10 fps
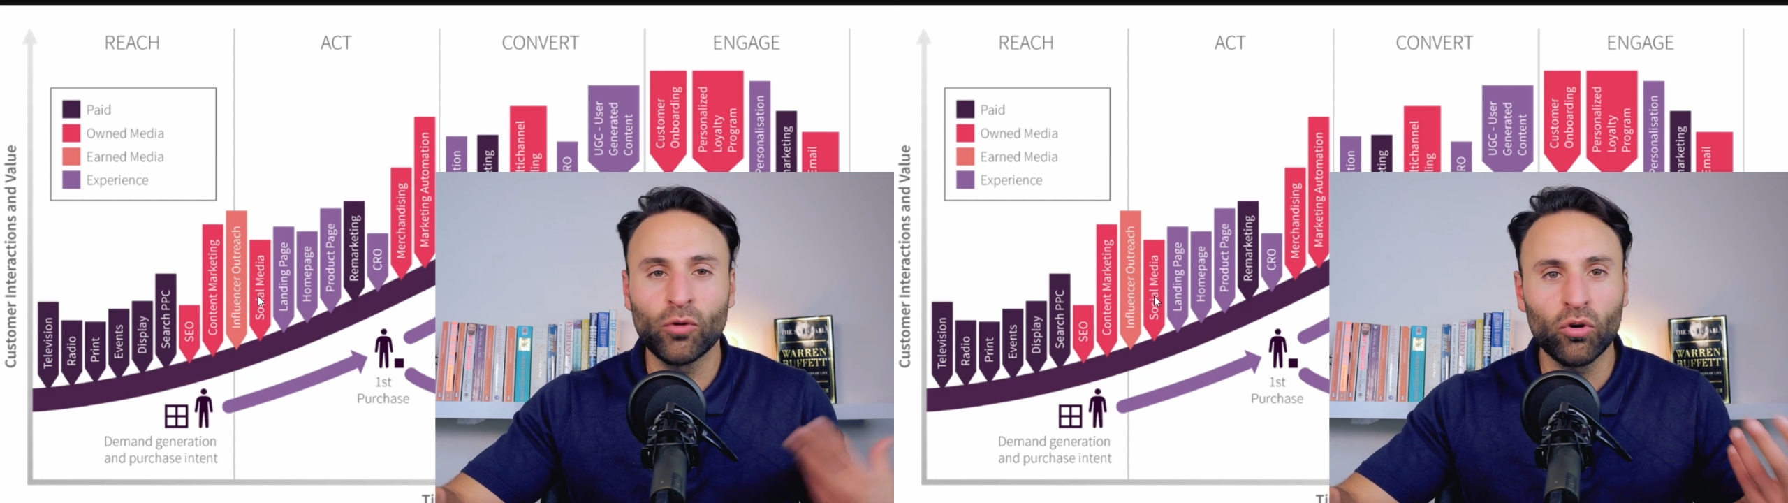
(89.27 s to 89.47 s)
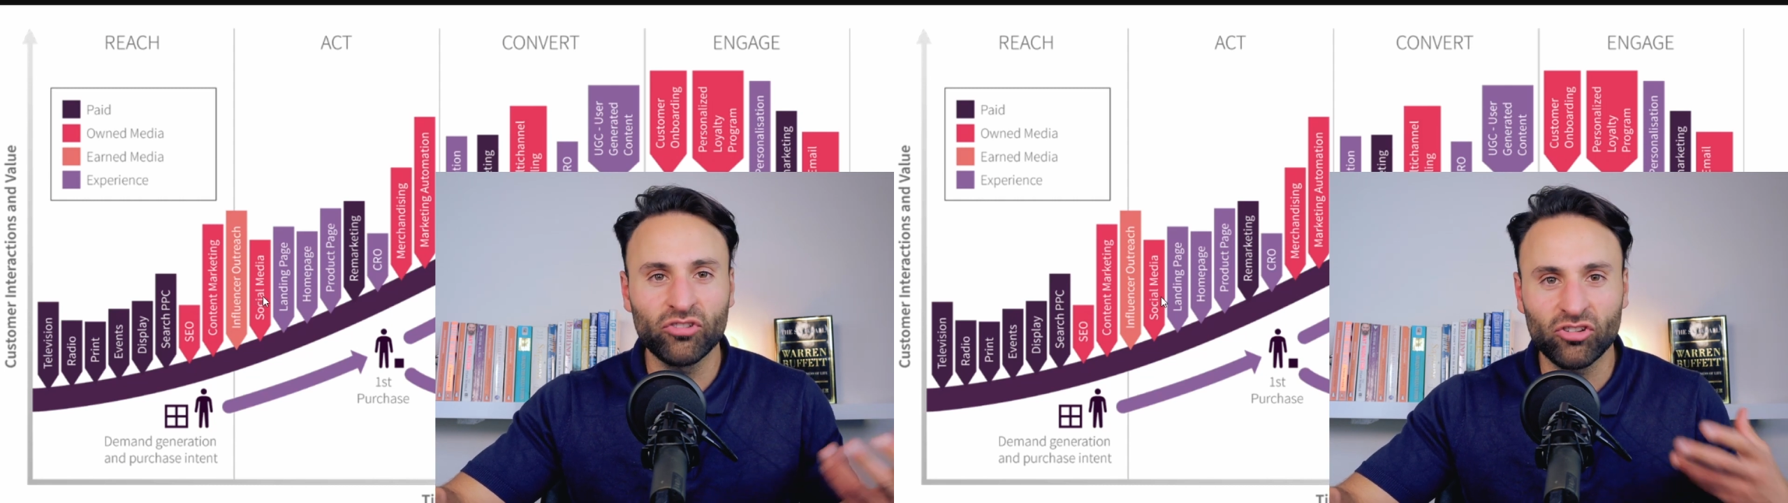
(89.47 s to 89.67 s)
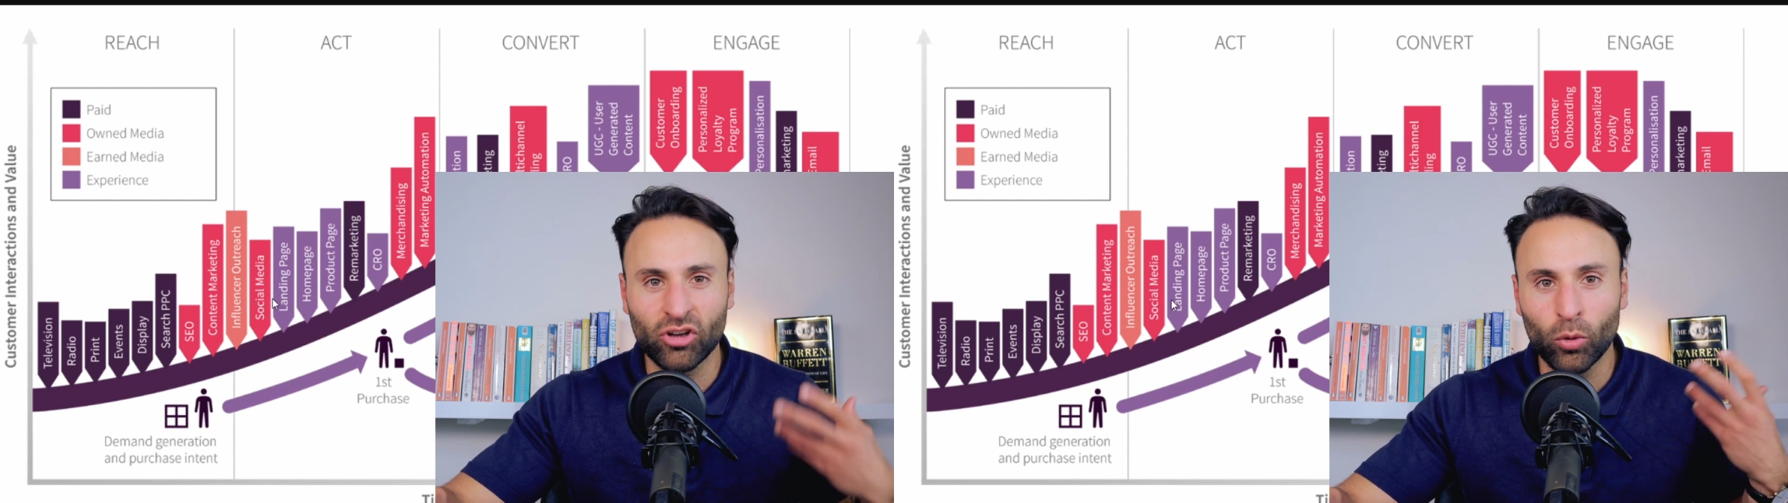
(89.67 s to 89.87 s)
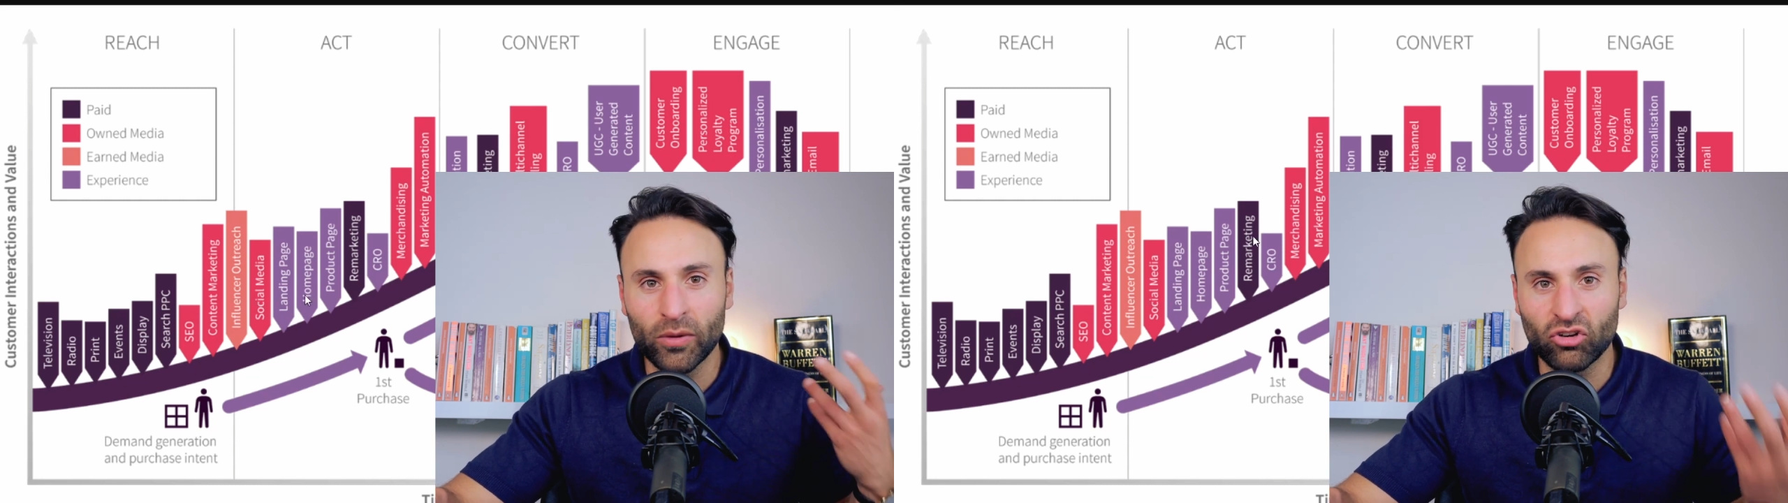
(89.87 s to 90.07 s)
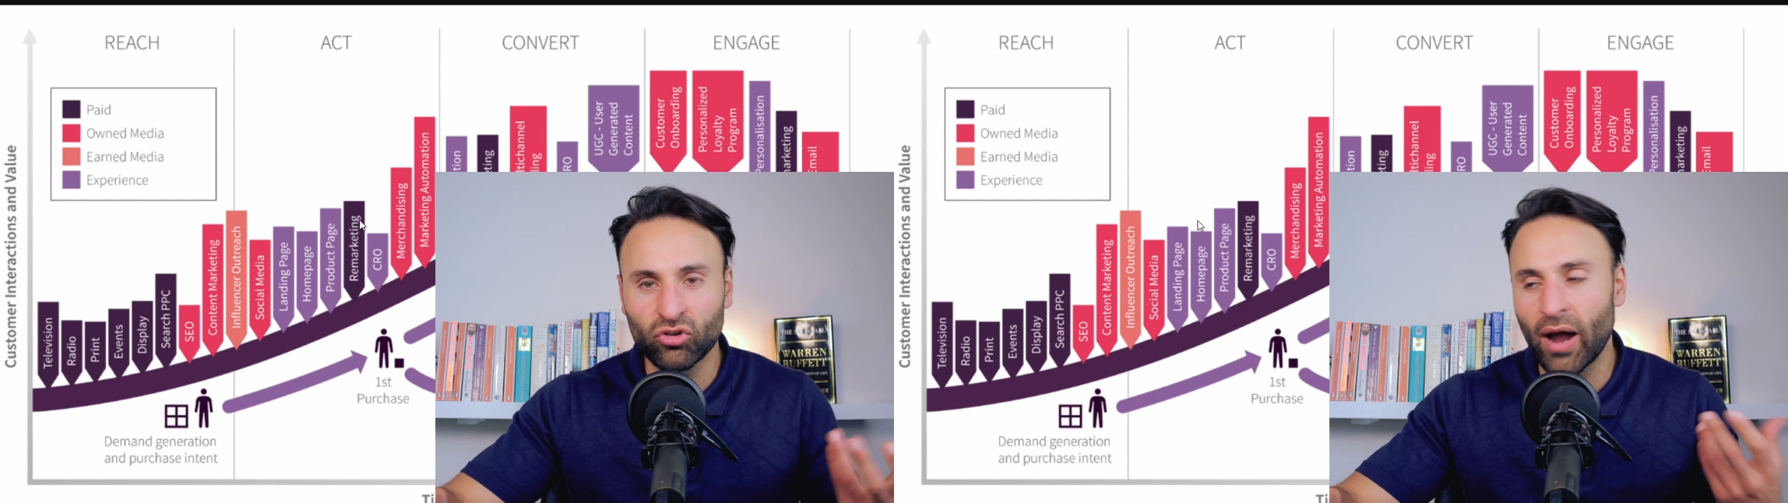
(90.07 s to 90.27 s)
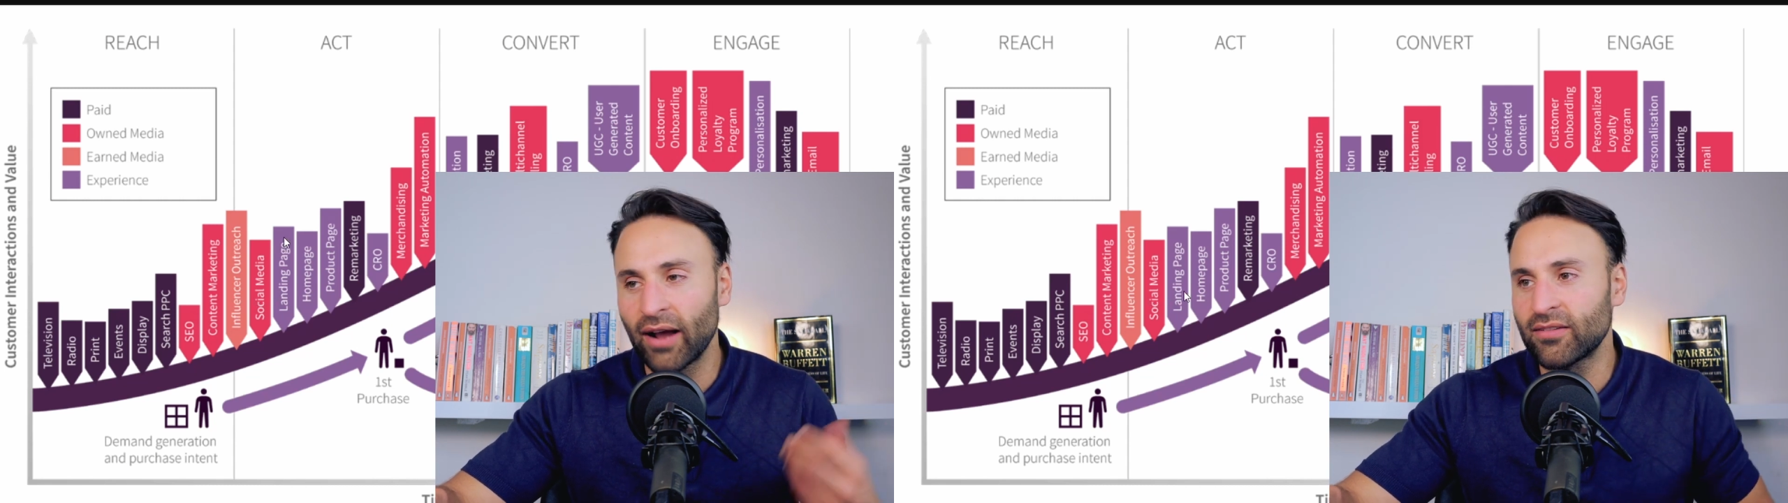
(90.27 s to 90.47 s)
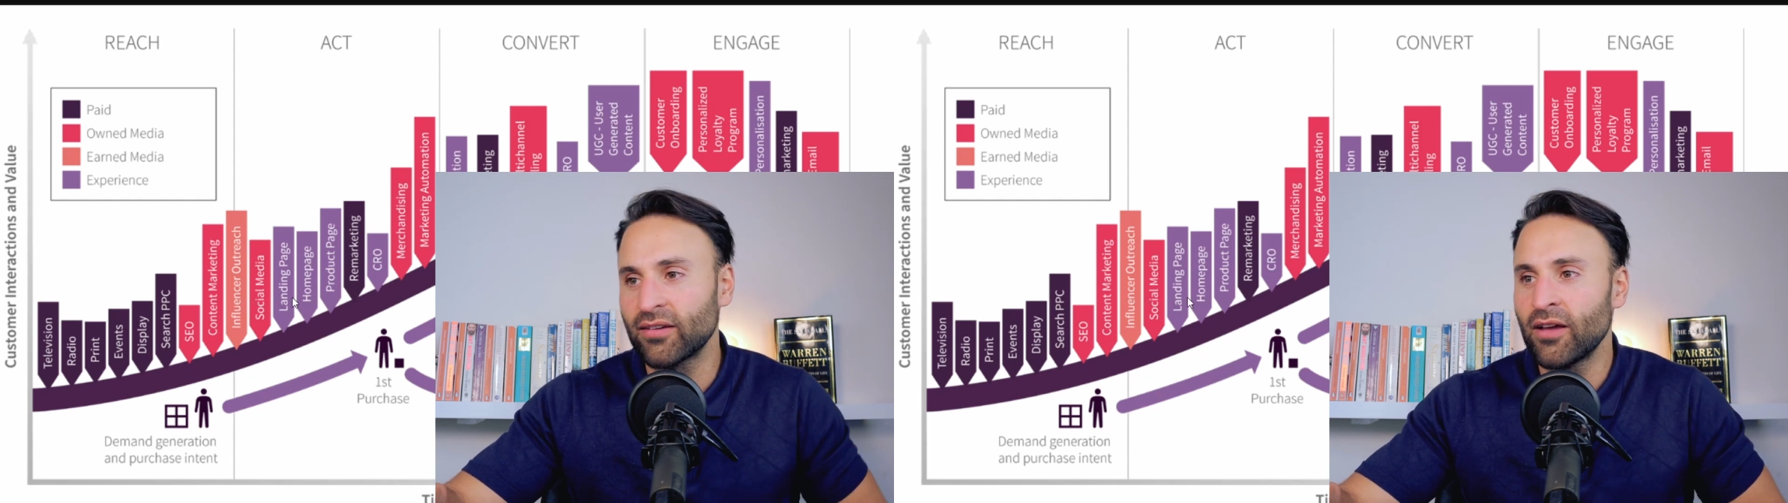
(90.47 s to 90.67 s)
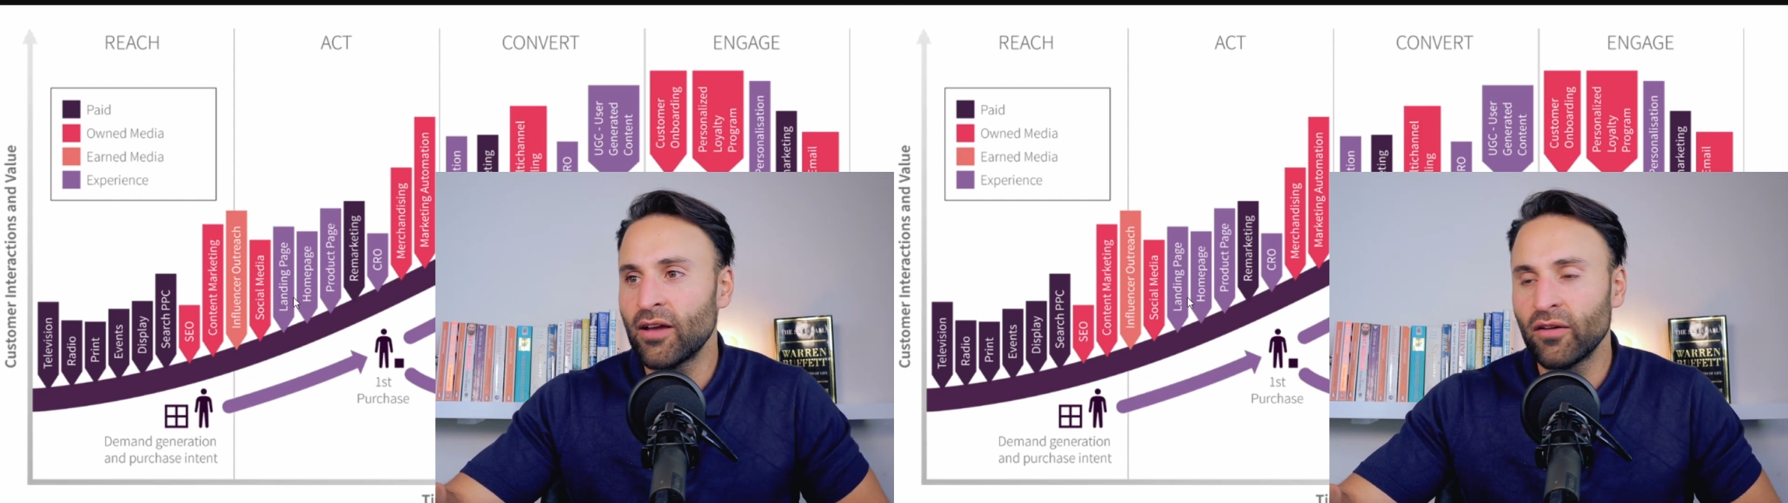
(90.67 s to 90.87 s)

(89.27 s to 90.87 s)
Of course, this can all be tracked